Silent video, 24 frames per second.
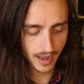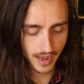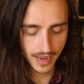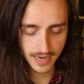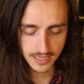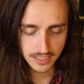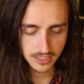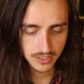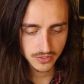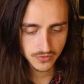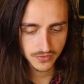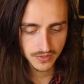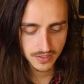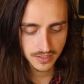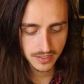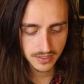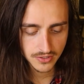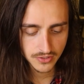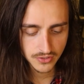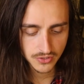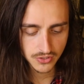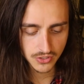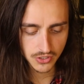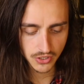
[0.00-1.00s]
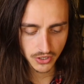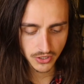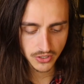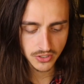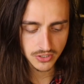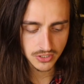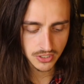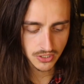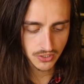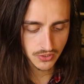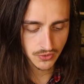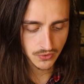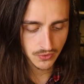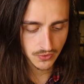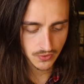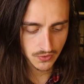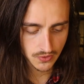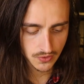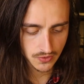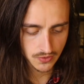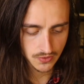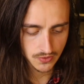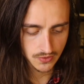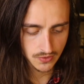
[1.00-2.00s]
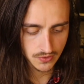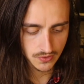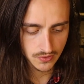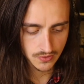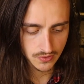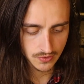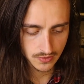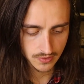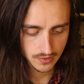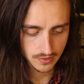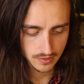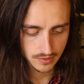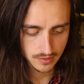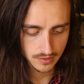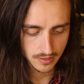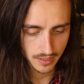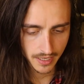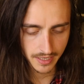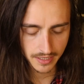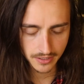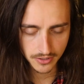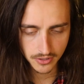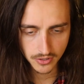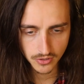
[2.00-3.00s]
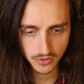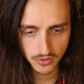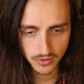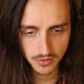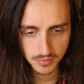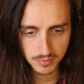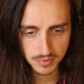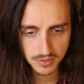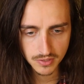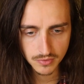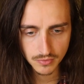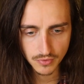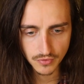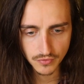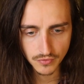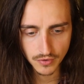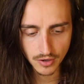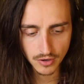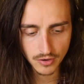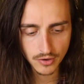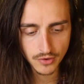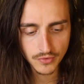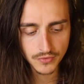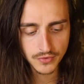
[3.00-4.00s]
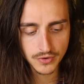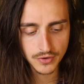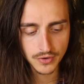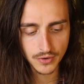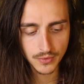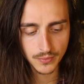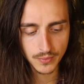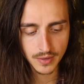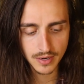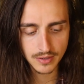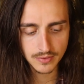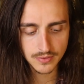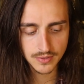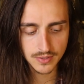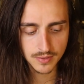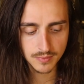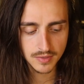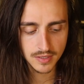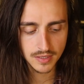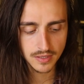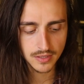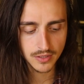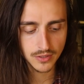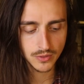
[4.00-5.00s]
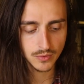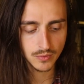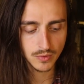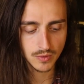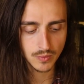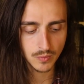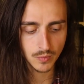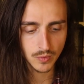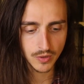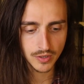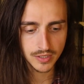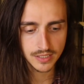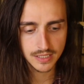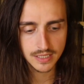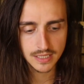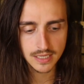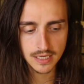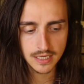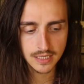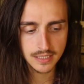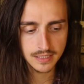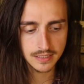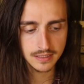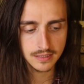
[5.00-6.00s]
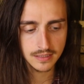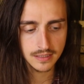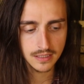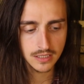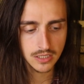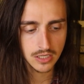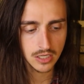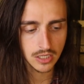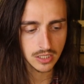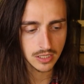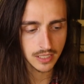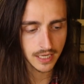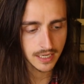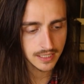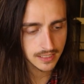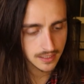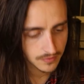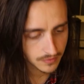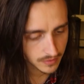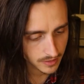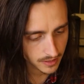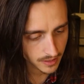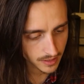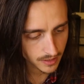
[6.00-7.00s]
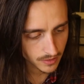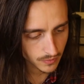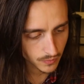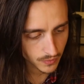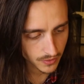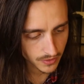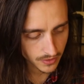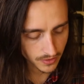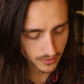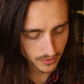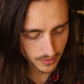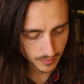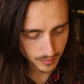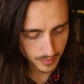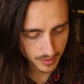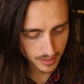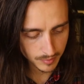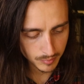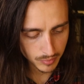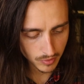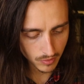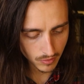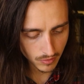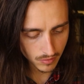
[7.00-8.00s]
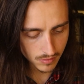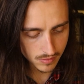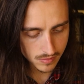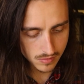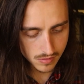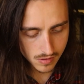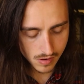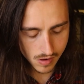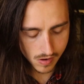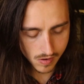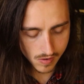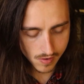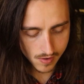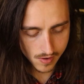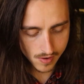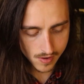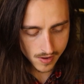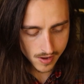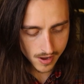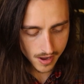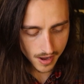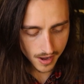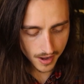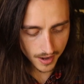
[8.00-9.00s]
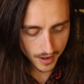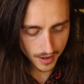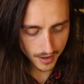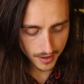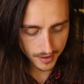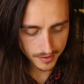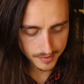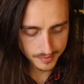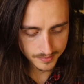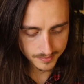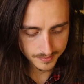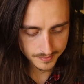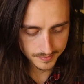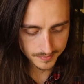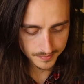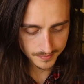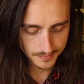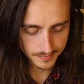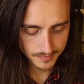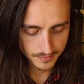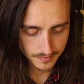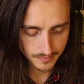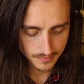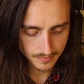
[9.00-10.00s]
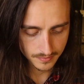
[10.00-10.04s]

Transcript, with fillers: I just feel like there's good news. And it could be revolved around something that you are working on collectively with other people. Um,